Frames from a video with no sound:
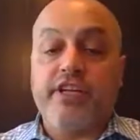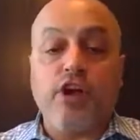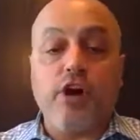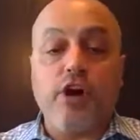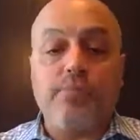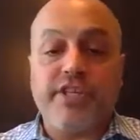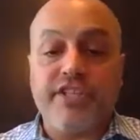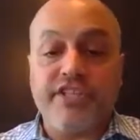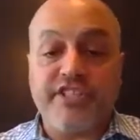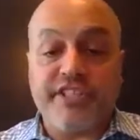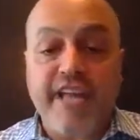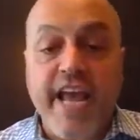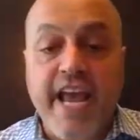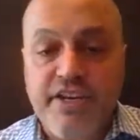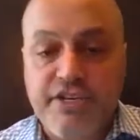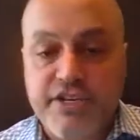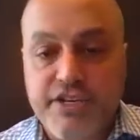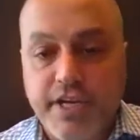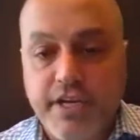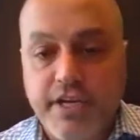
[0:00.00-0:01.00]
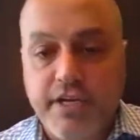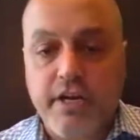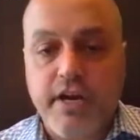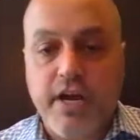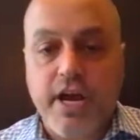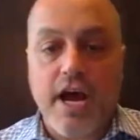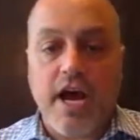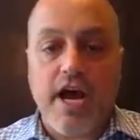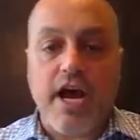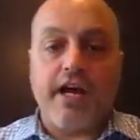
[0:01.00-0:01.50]
with
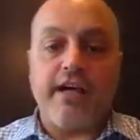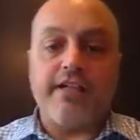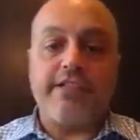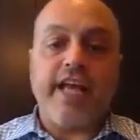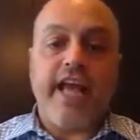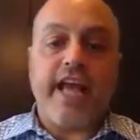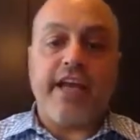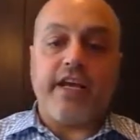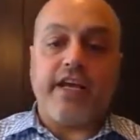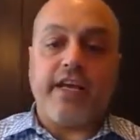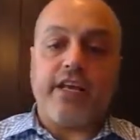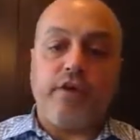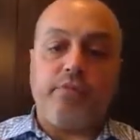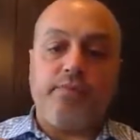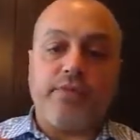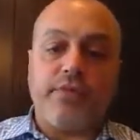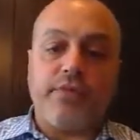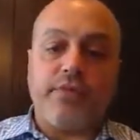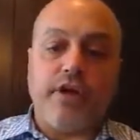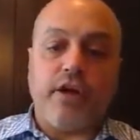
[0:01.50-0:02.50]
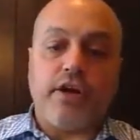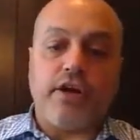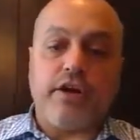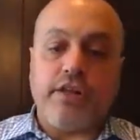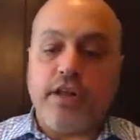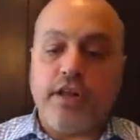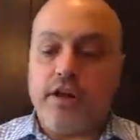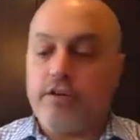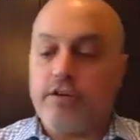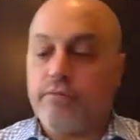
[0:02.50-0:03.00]
globalization, taking
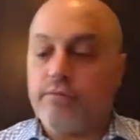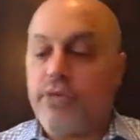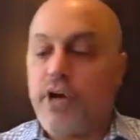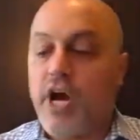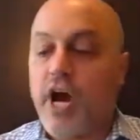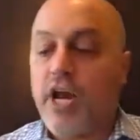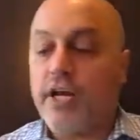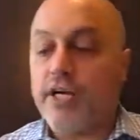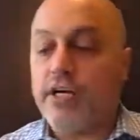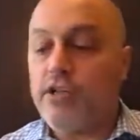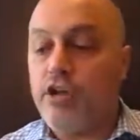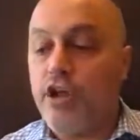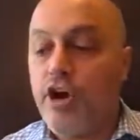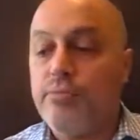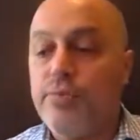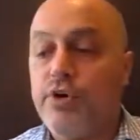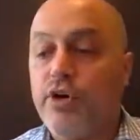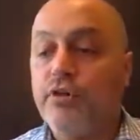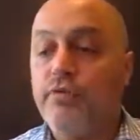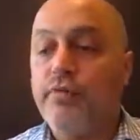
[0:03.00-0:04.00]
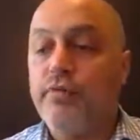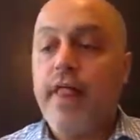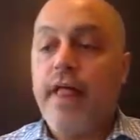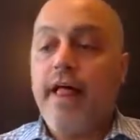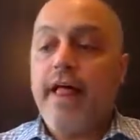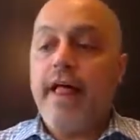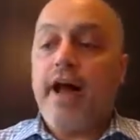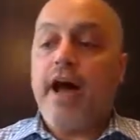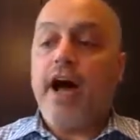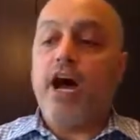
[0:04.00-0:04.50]
their product
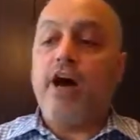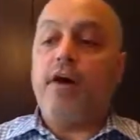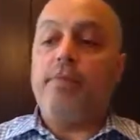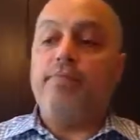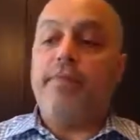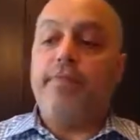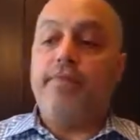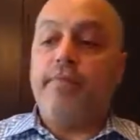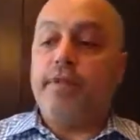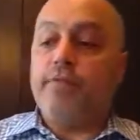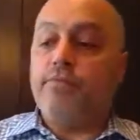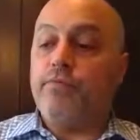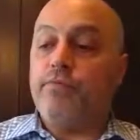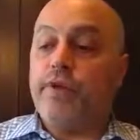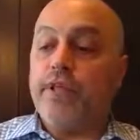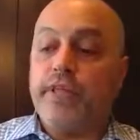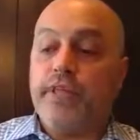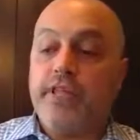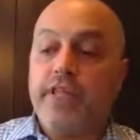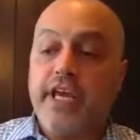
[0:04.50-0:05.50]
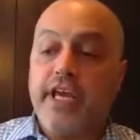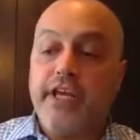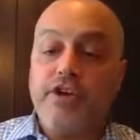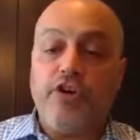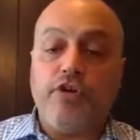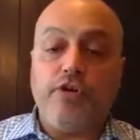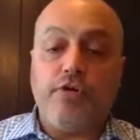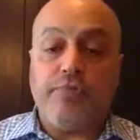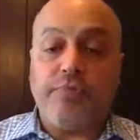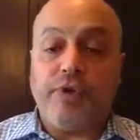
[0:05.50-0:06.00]
global with
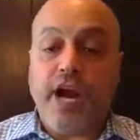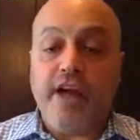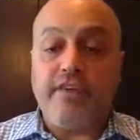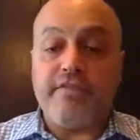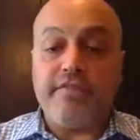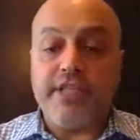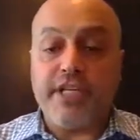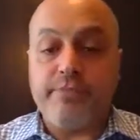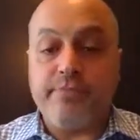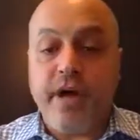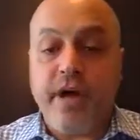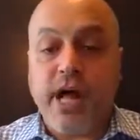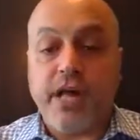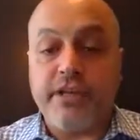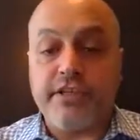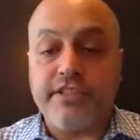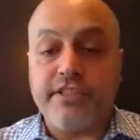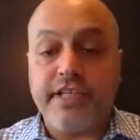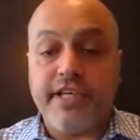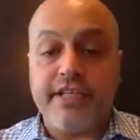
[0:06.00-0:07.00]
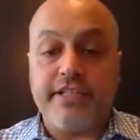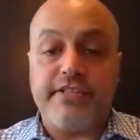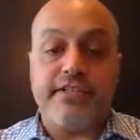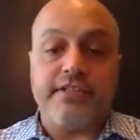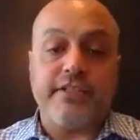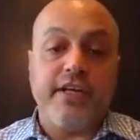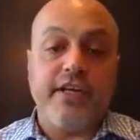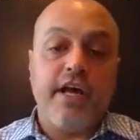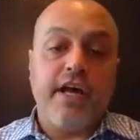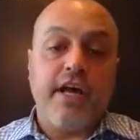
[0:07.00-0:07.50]
EU privacy
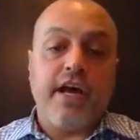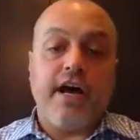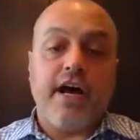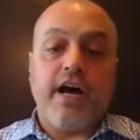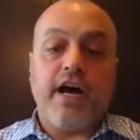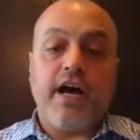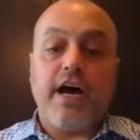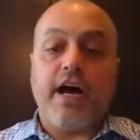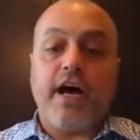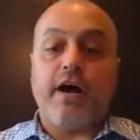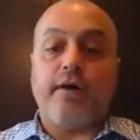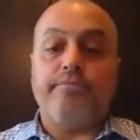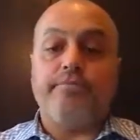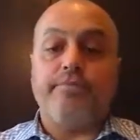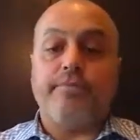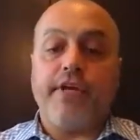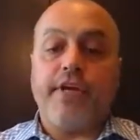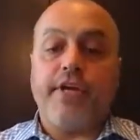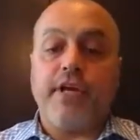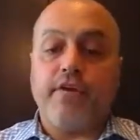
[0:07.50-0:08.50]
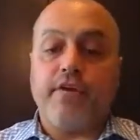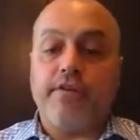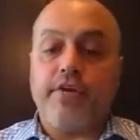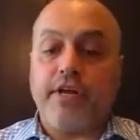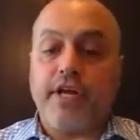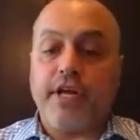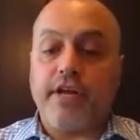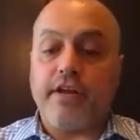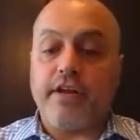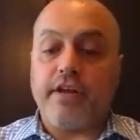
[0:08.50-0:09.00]
policies.
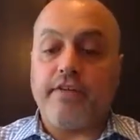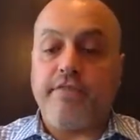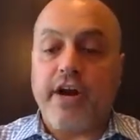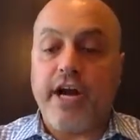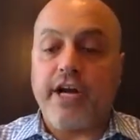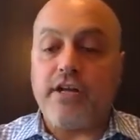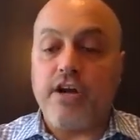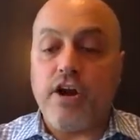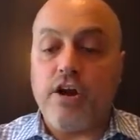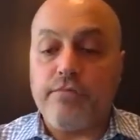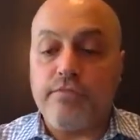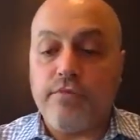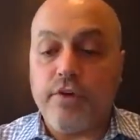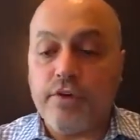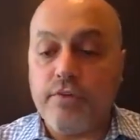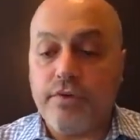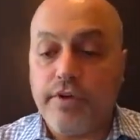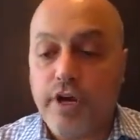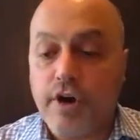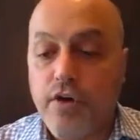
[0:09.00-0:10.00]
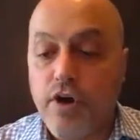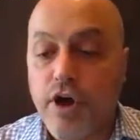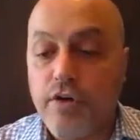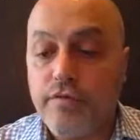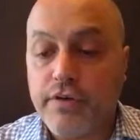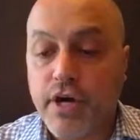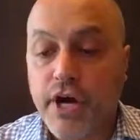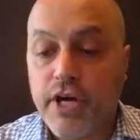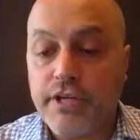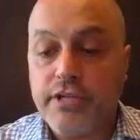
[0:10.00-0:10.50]
They're getting fined over
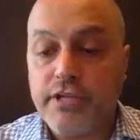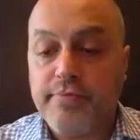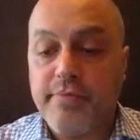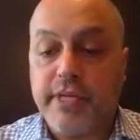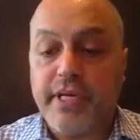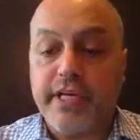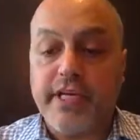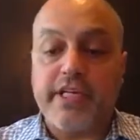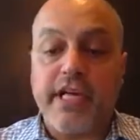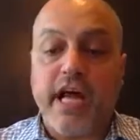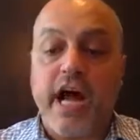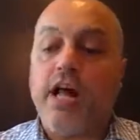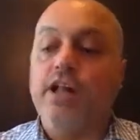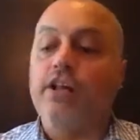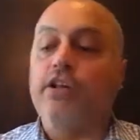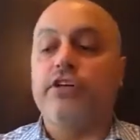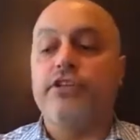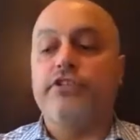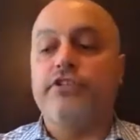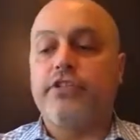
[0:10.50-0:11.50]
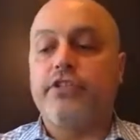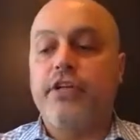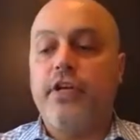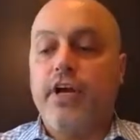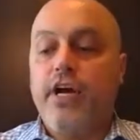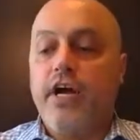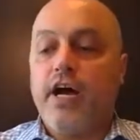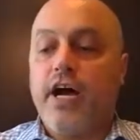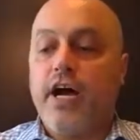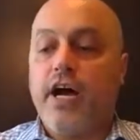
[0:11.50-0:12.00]
$100 million
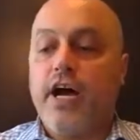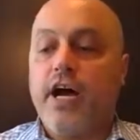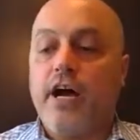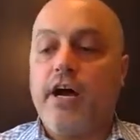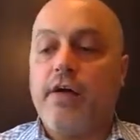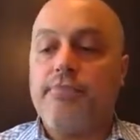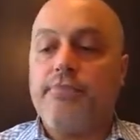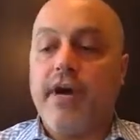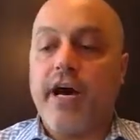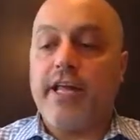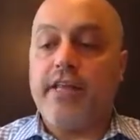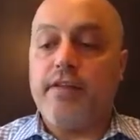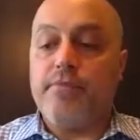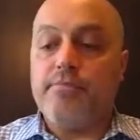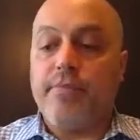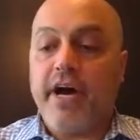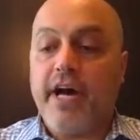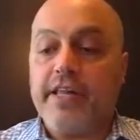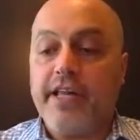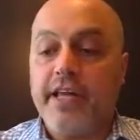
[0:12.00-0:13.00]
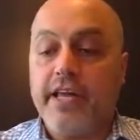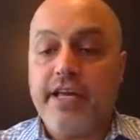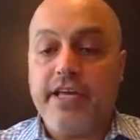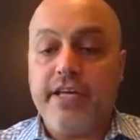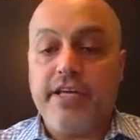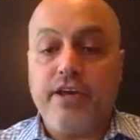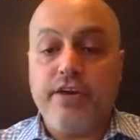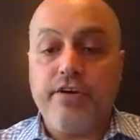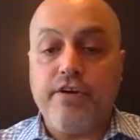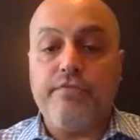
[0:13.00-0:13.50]
by
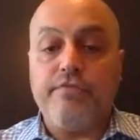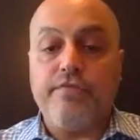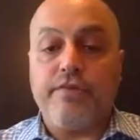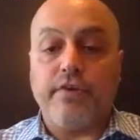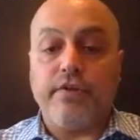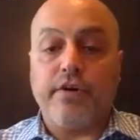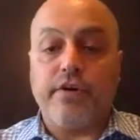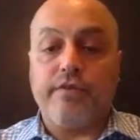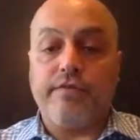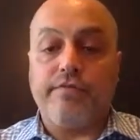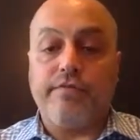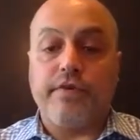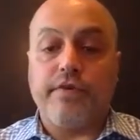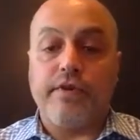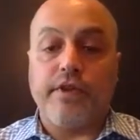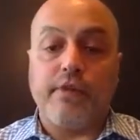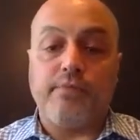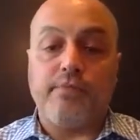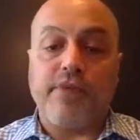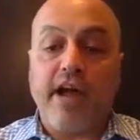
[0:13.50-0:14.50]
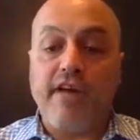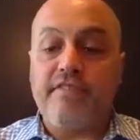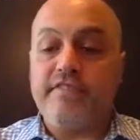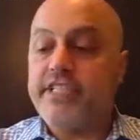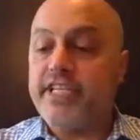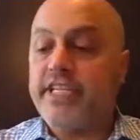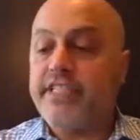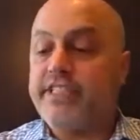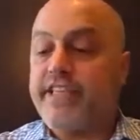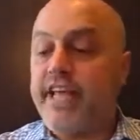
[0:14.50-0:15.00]
the EU for their
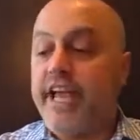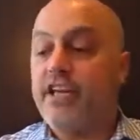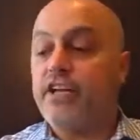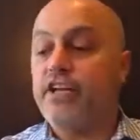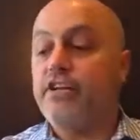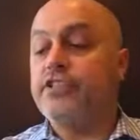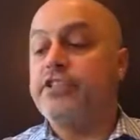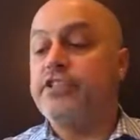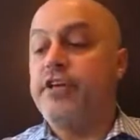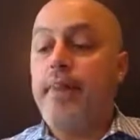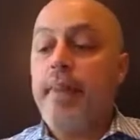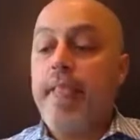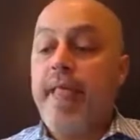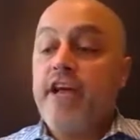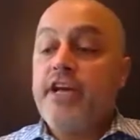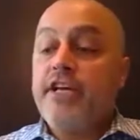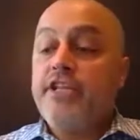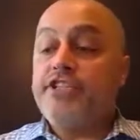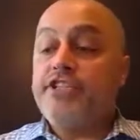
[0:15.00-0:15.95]
privacy standards.